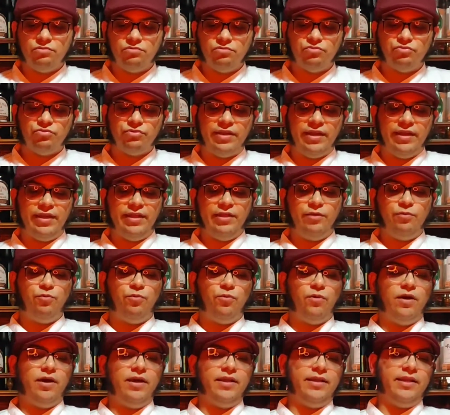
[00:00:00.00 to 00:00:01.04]
Really,
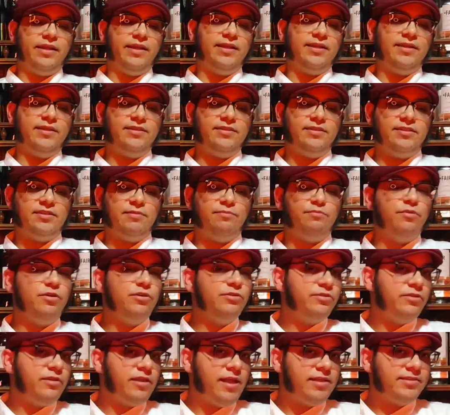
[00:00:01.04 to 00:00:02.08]
one is the
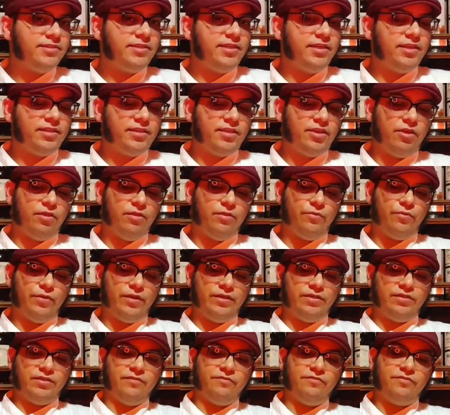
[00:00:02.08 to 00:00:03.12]
most classic, the other one
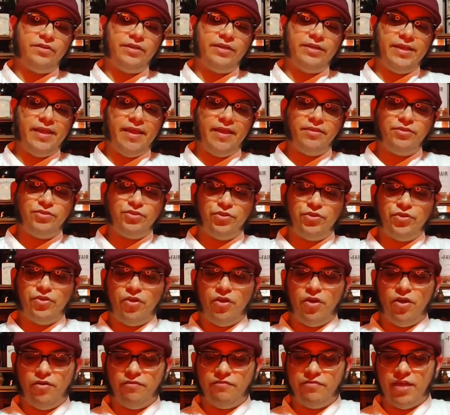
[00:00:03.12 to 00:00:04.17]
is a variation
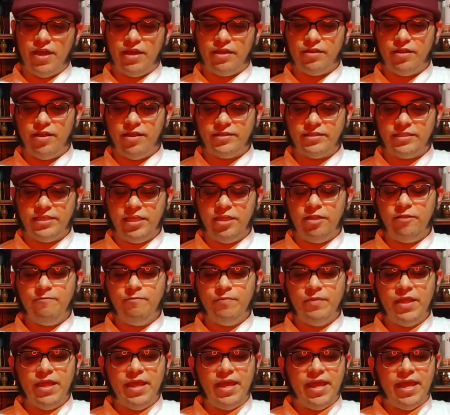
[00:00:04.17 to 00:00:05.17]
of that cocktail.